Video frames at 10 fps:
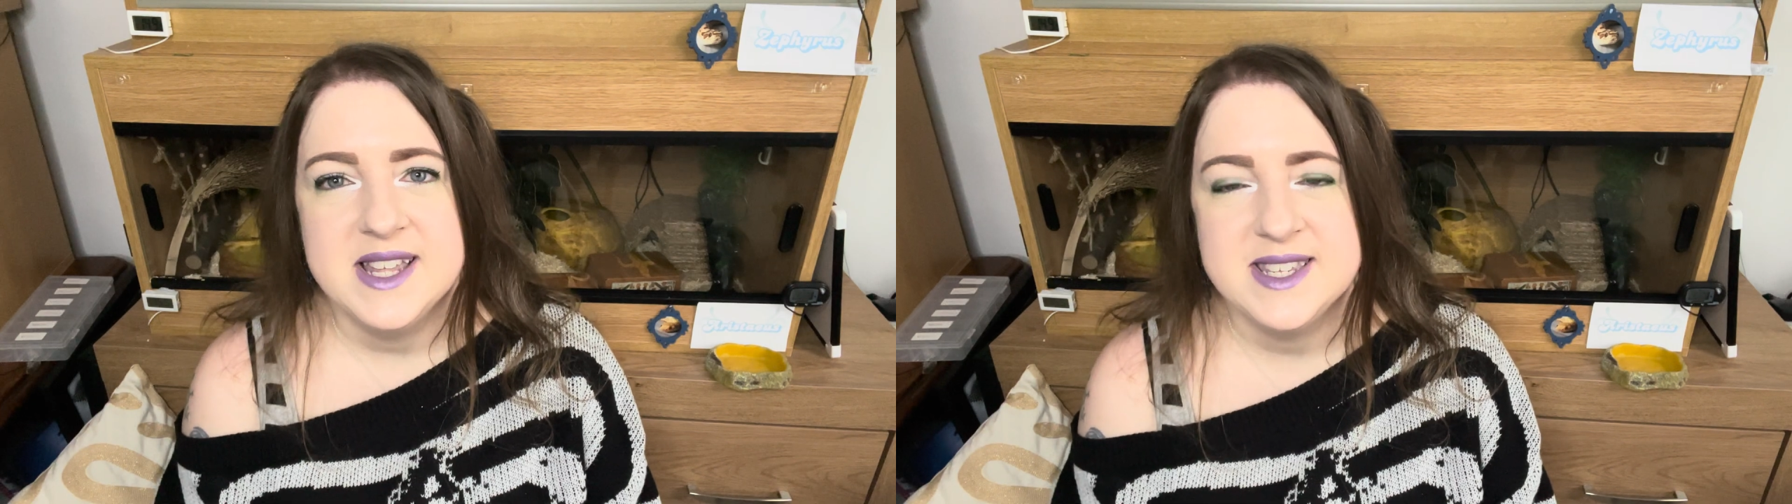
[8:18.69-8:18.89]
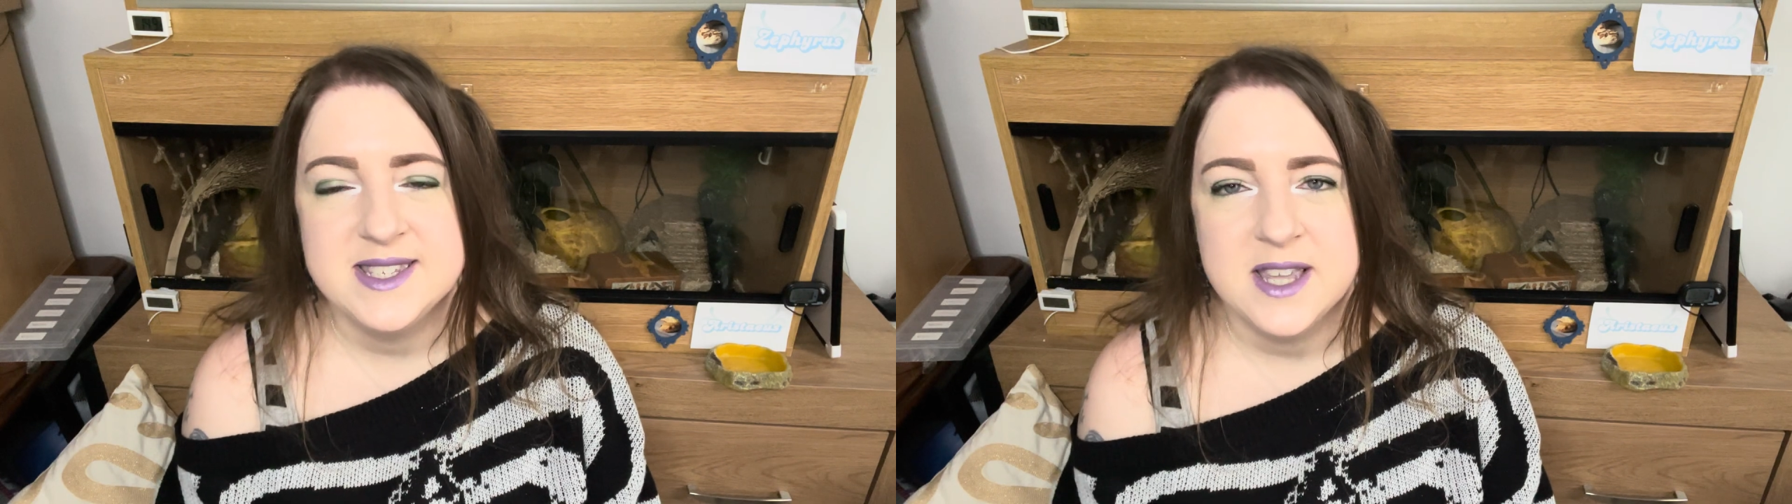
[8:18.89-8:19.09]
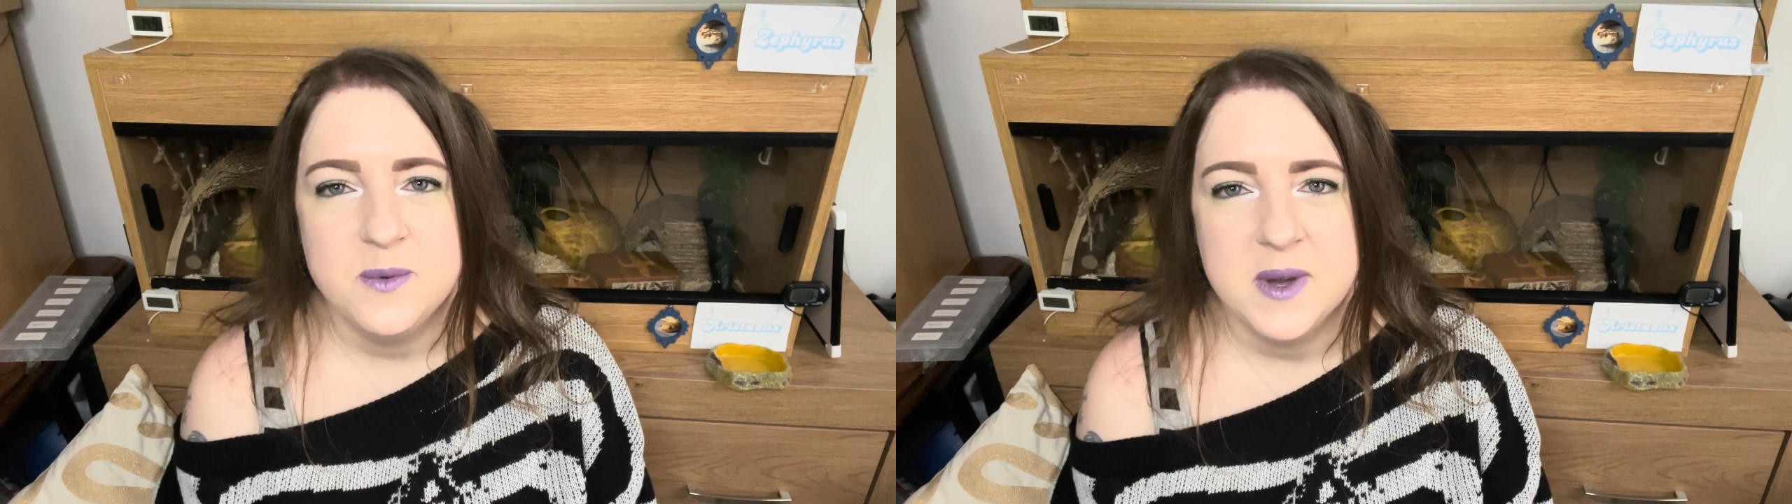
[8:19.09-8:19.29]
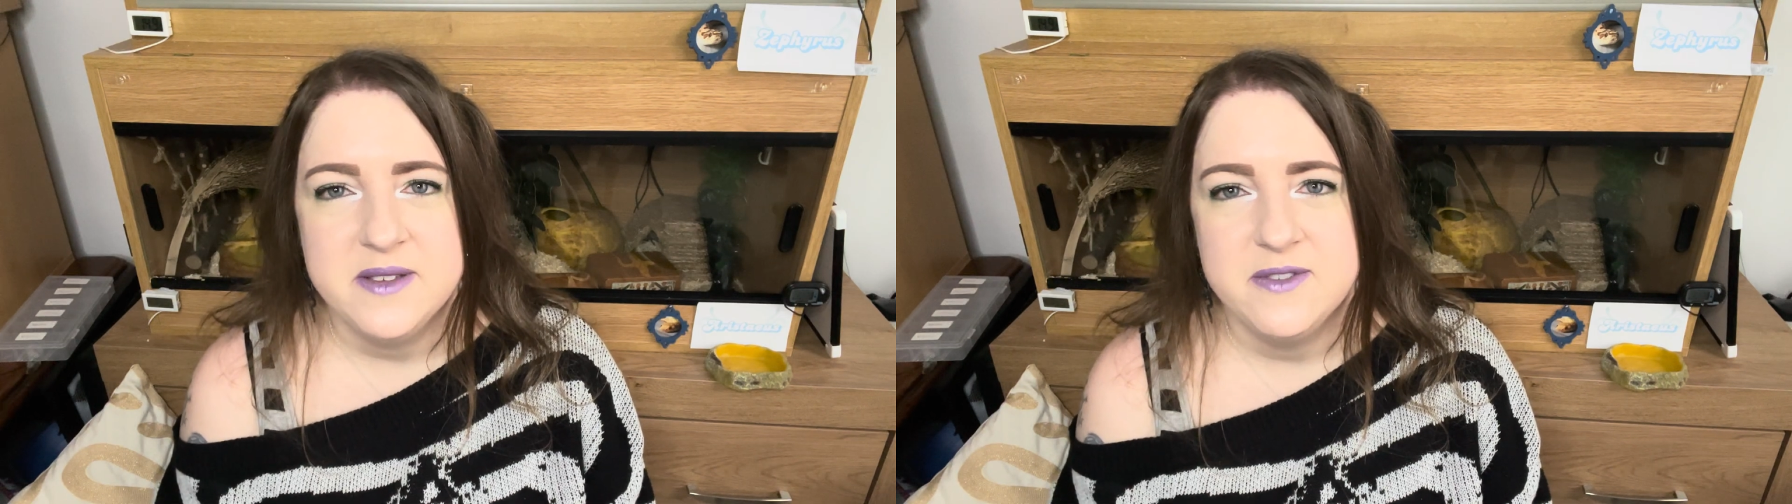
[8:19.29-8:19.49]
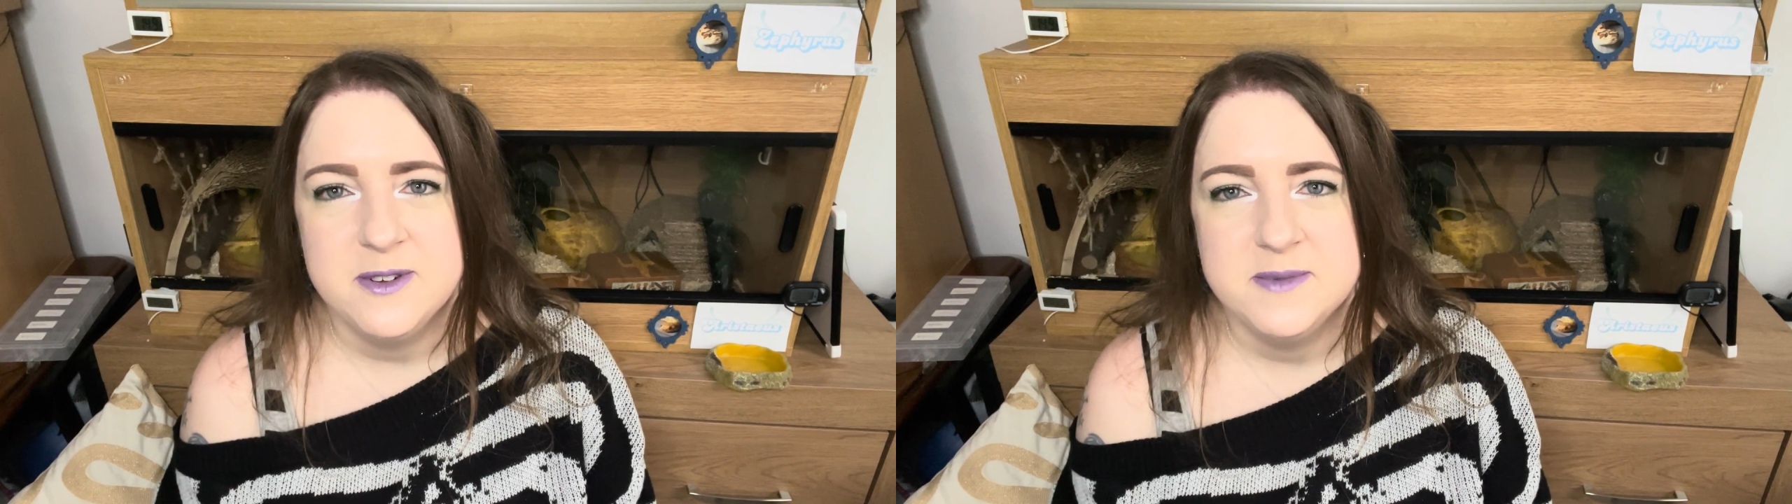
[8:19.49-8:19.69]
As I say,
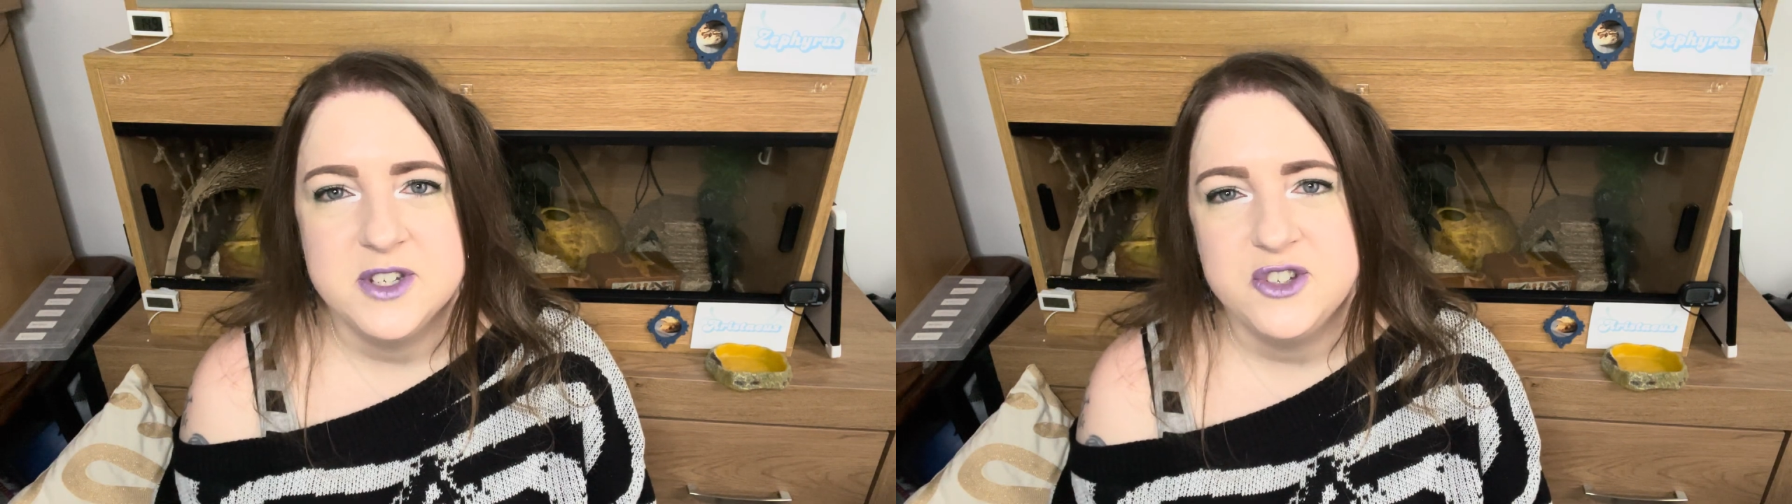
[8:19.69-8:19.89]
waiting for him to